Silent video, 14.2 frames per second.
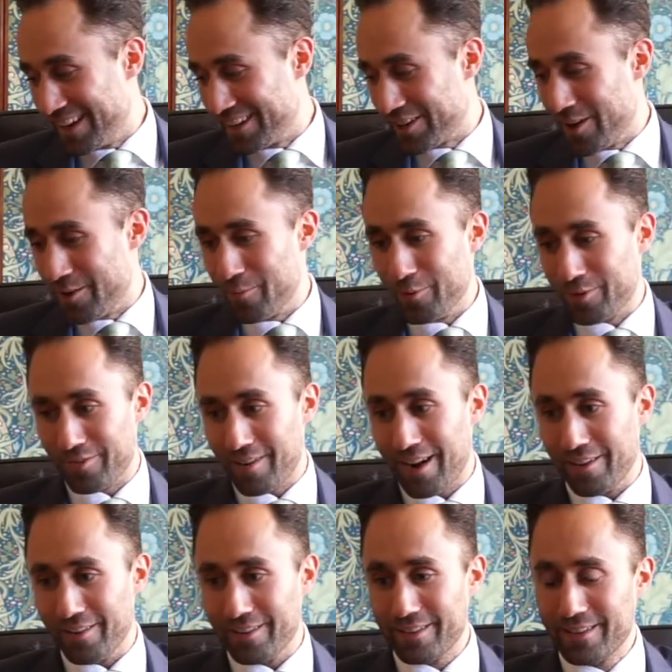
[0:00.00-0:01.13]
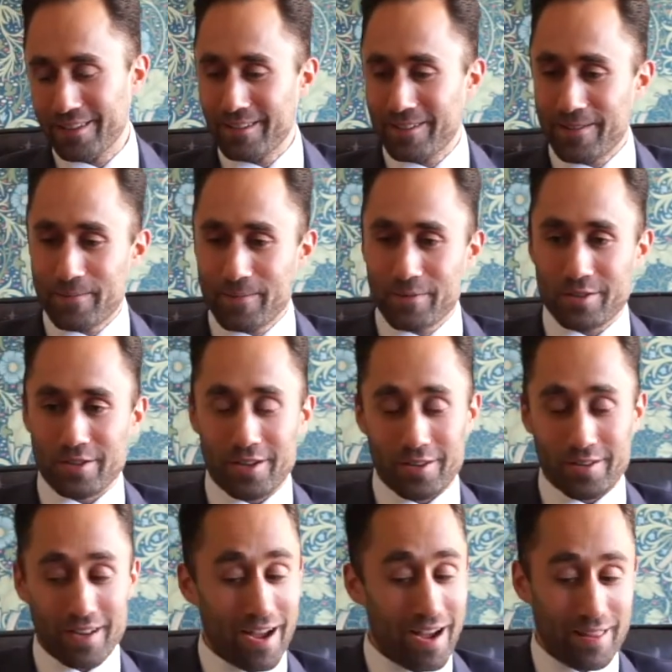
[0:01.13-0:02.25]
go walk around. So
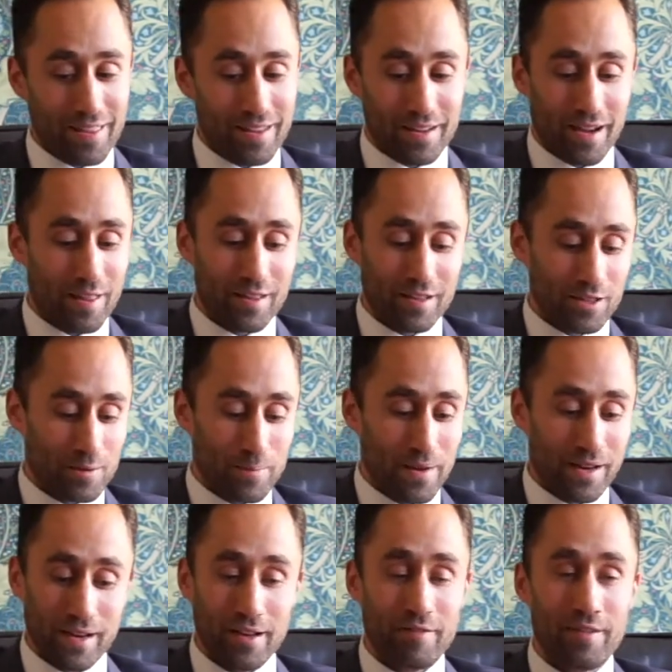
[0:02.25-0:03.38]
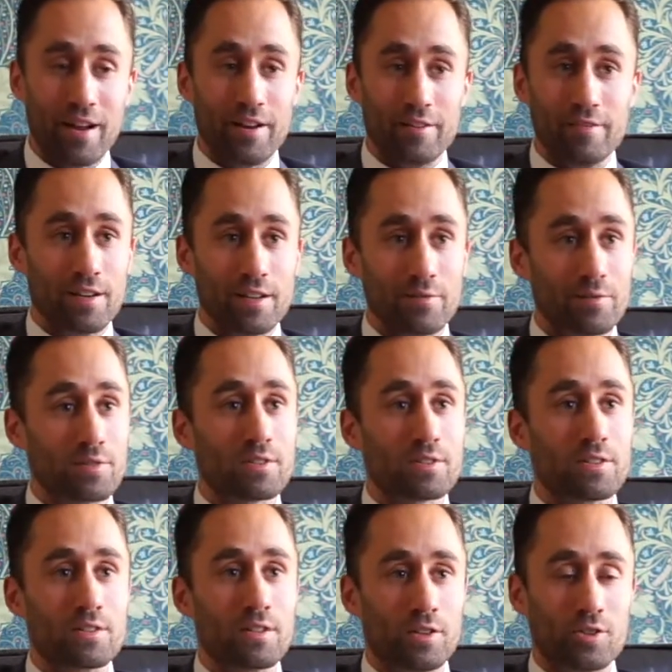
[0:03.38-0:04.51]
yeah, I think just being in Havana really was
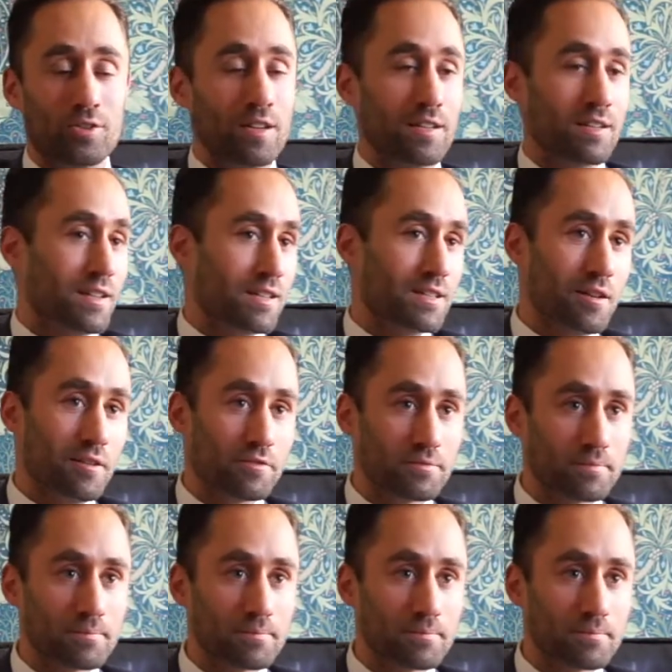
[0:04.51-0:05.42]
a treat in itself.